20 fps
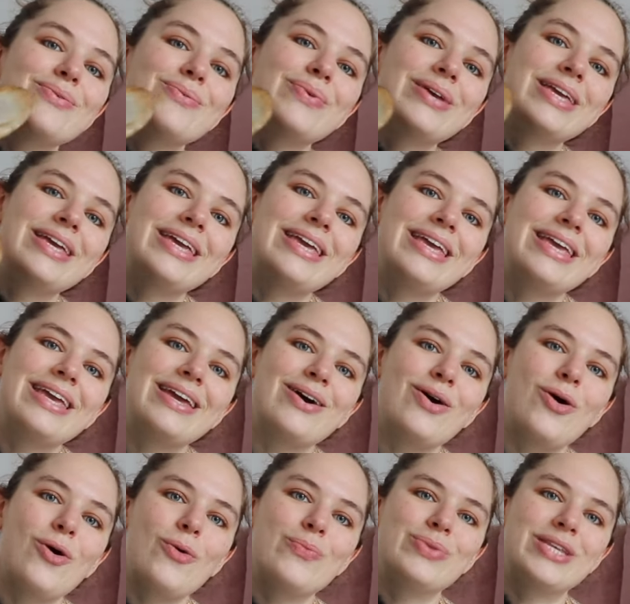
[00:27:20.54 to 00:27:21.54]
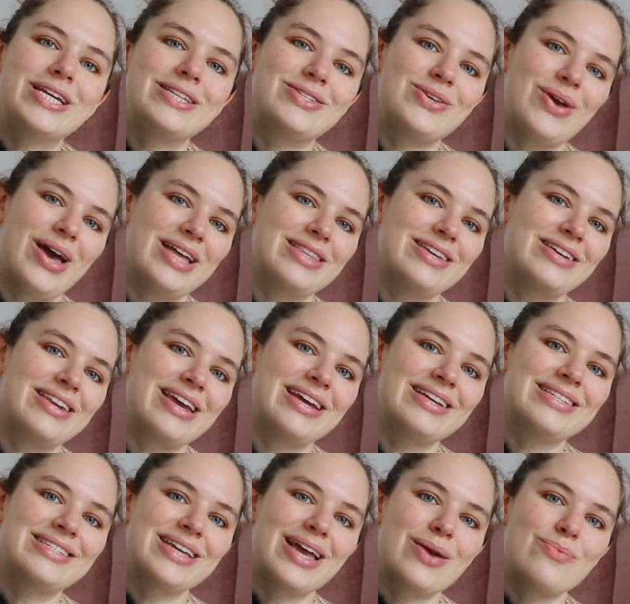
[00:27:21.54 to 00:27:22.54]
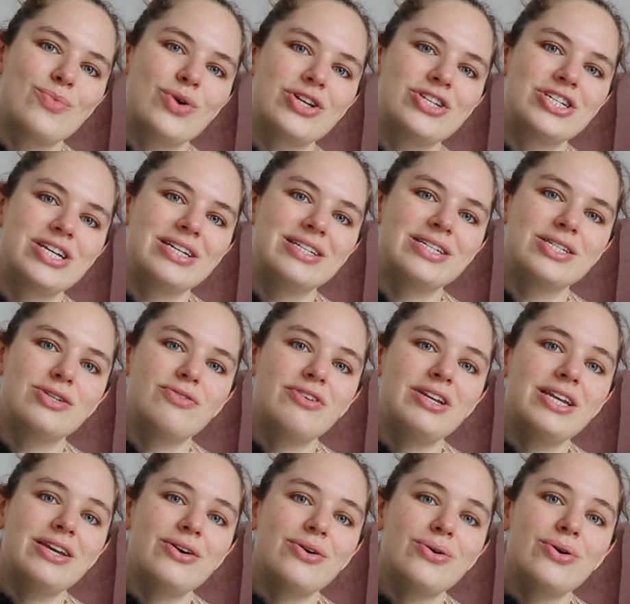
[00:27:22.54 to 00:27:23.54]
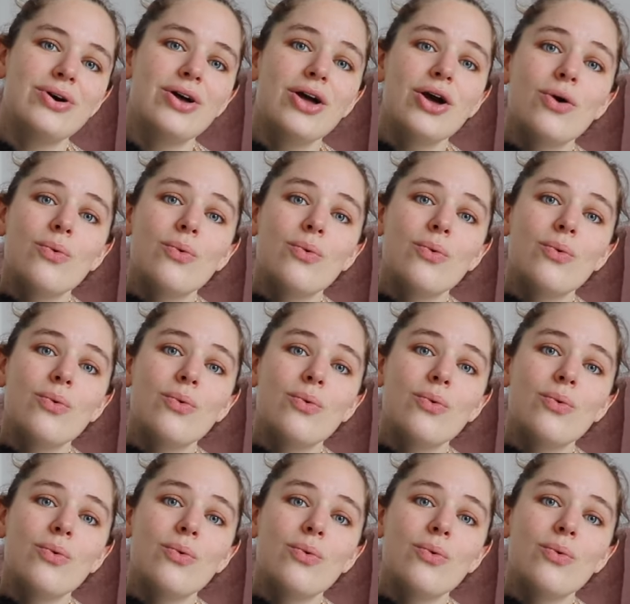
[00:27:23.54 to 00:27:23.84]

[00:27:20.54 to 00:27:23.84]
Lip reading: we hope that you had a nice time watching this video.